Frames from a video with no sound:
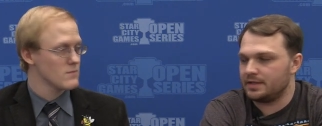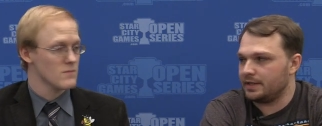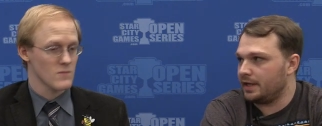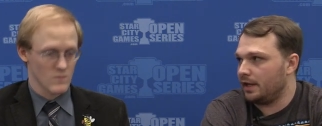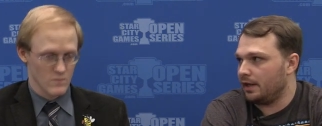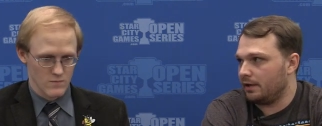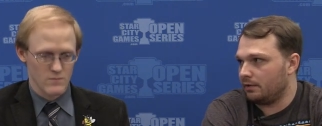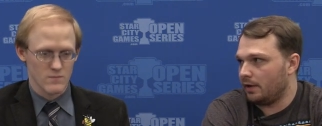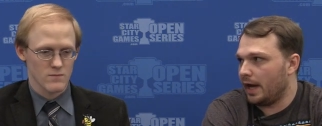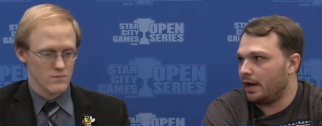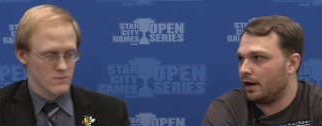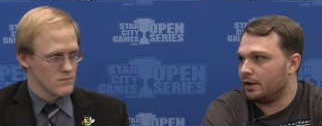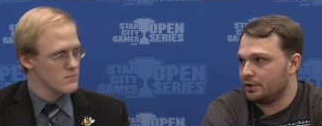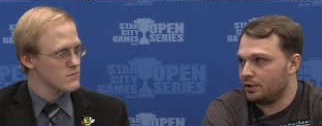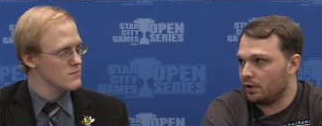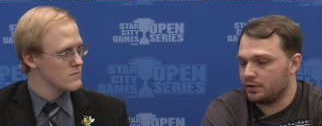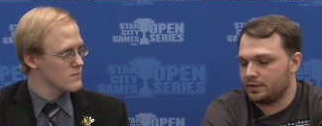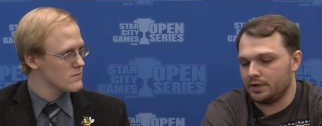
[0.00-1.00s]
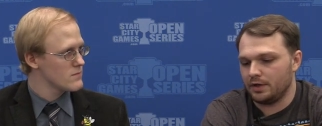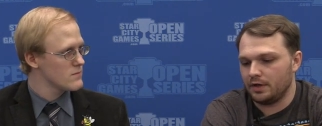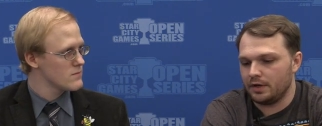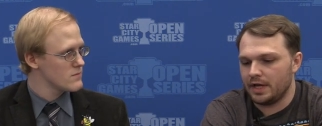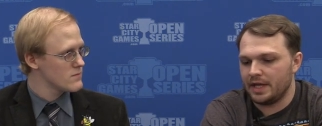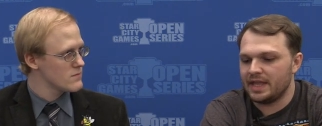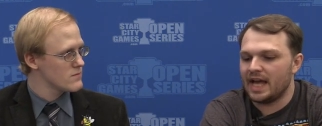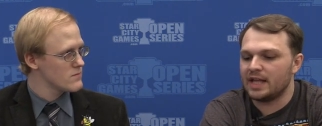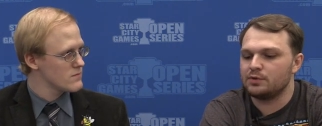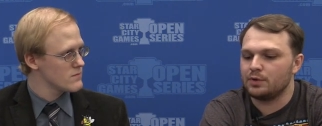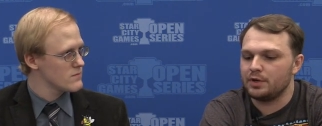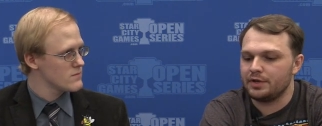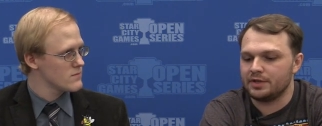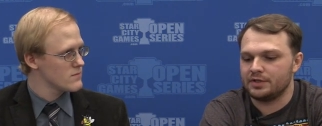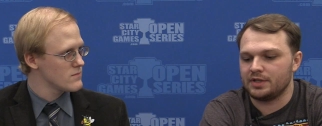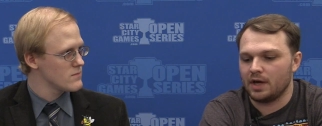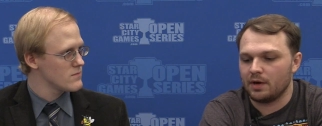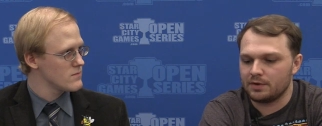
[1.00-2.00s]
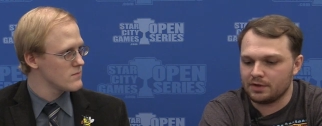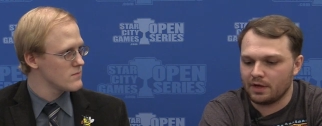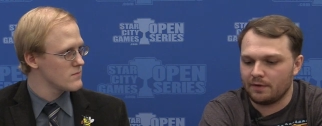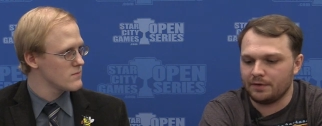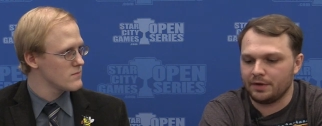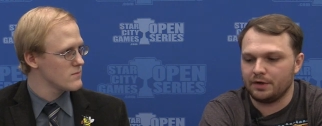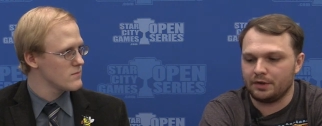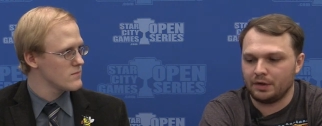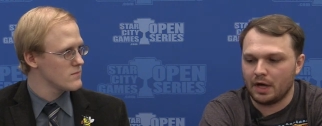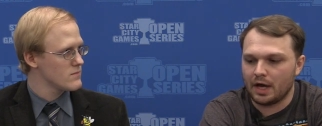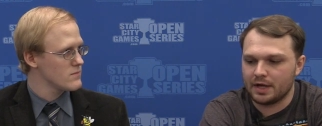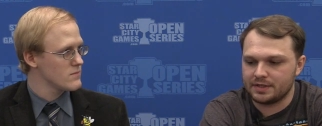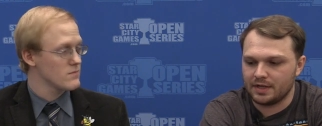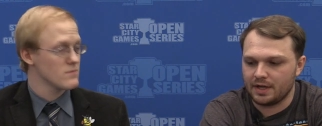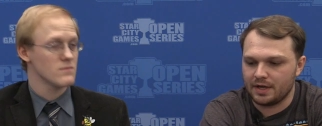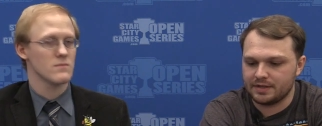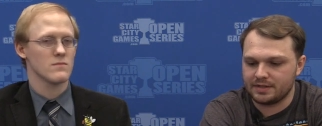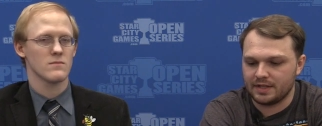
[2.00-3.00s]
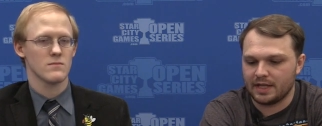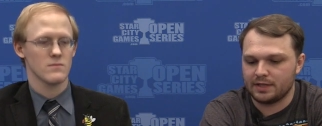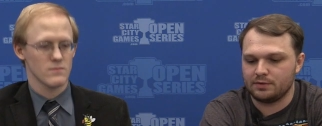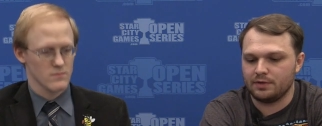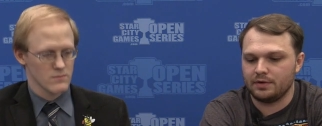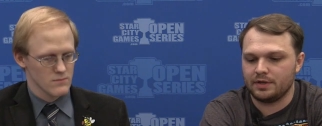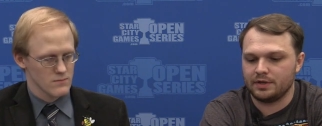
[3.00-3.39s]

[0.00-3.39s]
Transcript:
Speaker 1: to kill it, right, on your turn. And that's when you can start resolving your Thassa's, that's when you